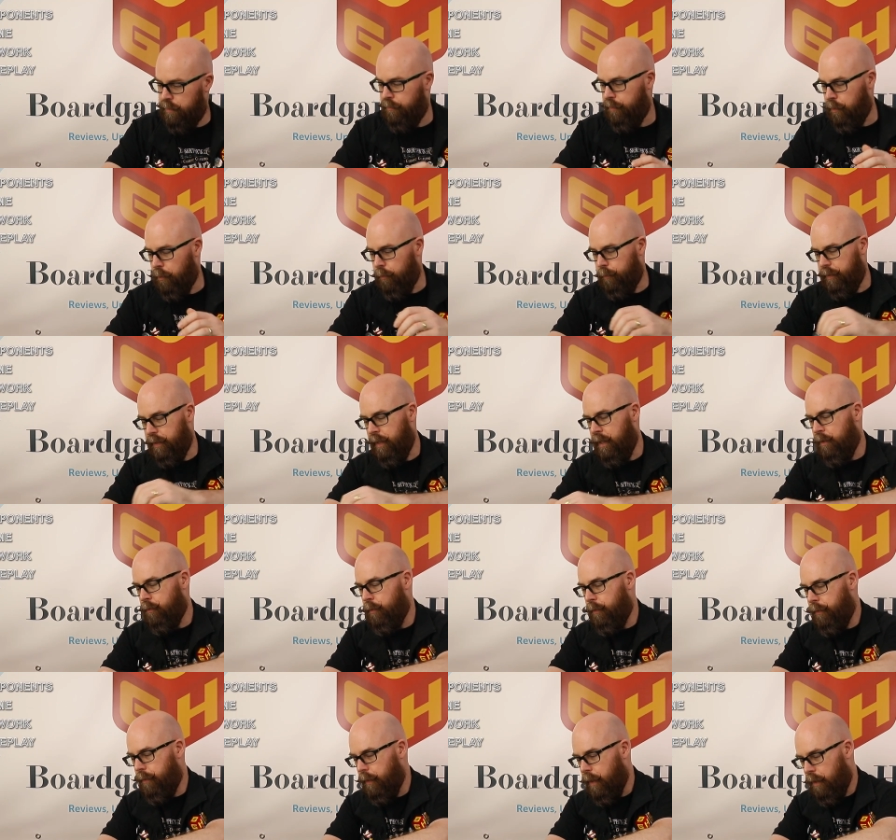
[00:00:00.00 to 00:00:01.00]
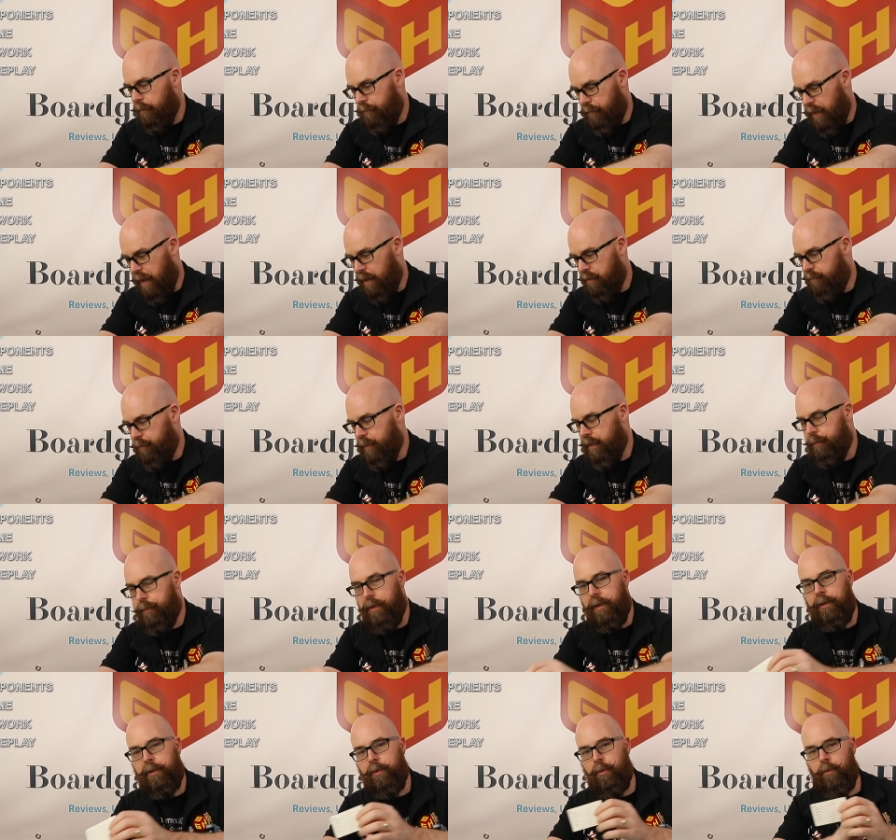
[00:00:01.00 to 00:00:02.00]
If you're playing with 5
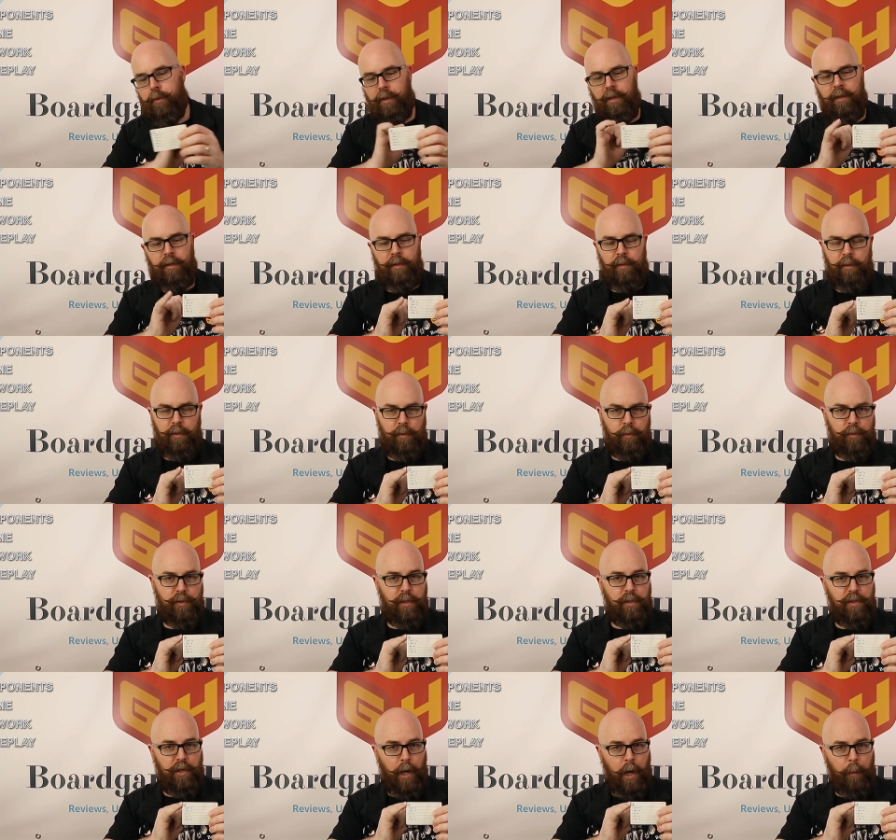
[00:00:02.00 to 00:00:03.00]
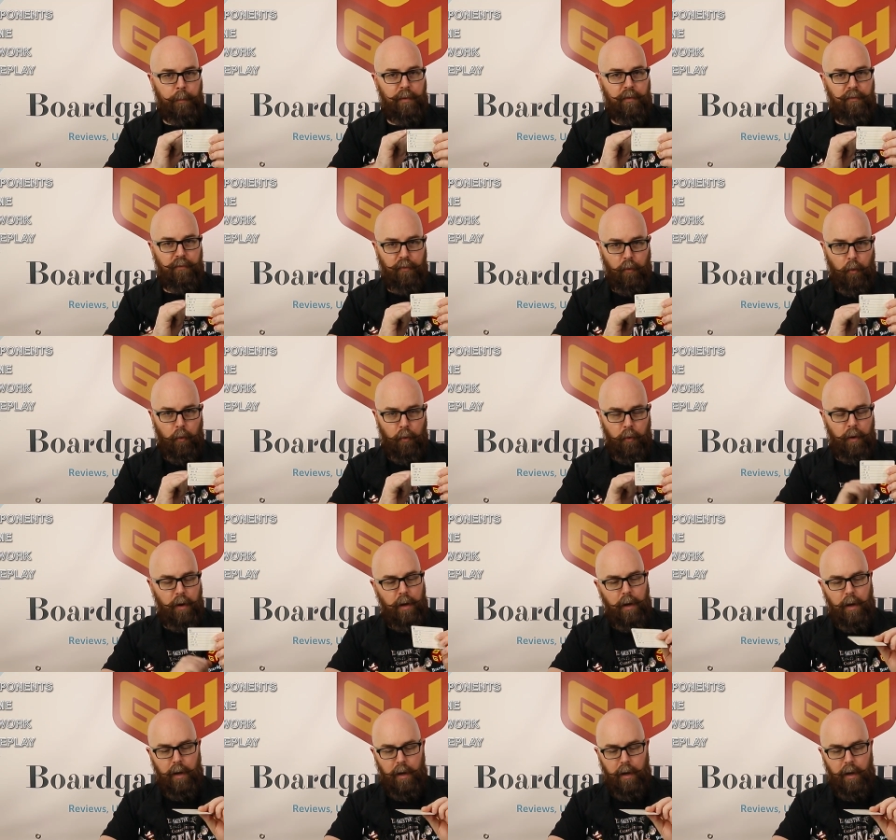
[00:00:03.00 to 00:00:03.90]
people, you only use the top 4